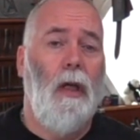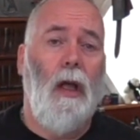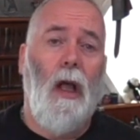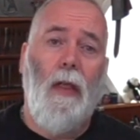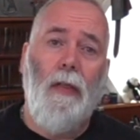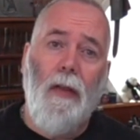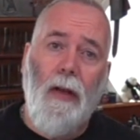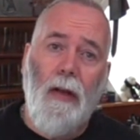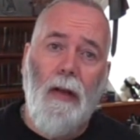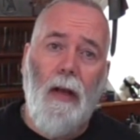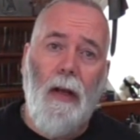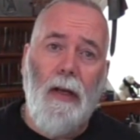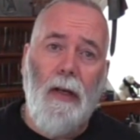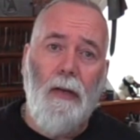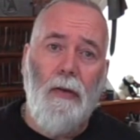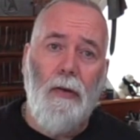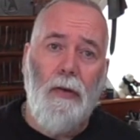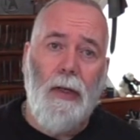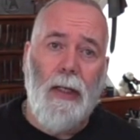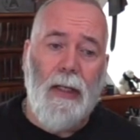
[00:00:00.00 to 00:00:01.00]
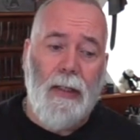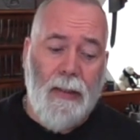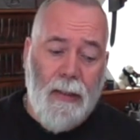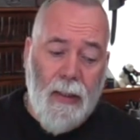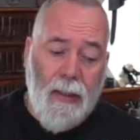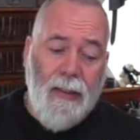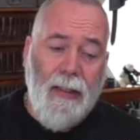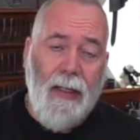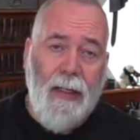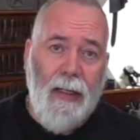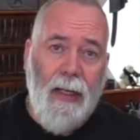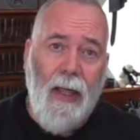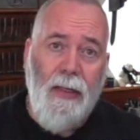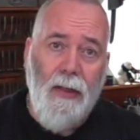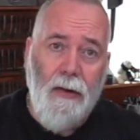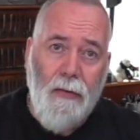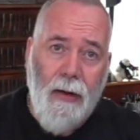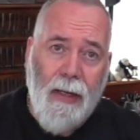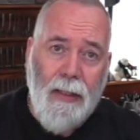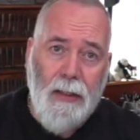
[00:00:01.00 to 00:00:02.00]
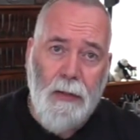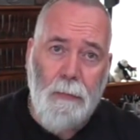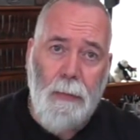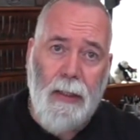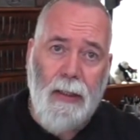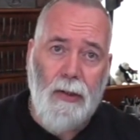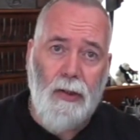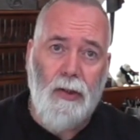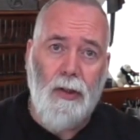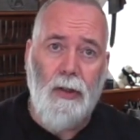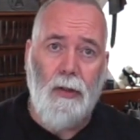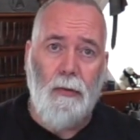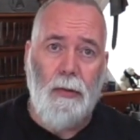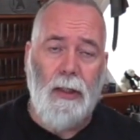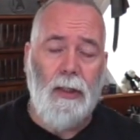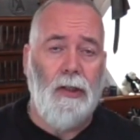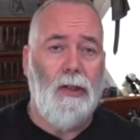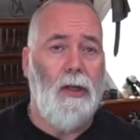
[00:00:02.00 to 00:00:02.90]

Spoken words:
and the likelihood is there's a leather aspect to it.